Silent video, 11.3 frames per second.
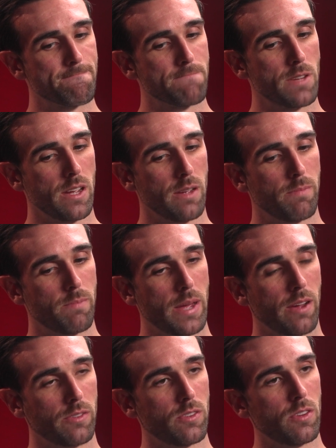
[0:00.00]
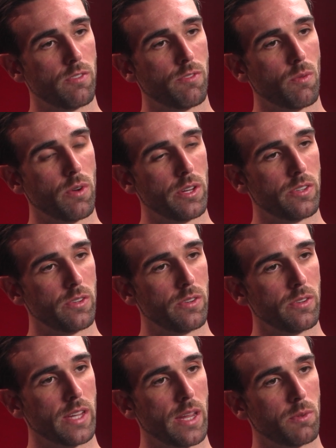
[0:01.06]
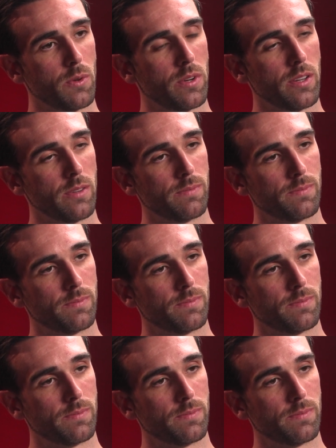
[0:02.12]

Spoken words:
yeah, power to you for what you do. Keep doing it.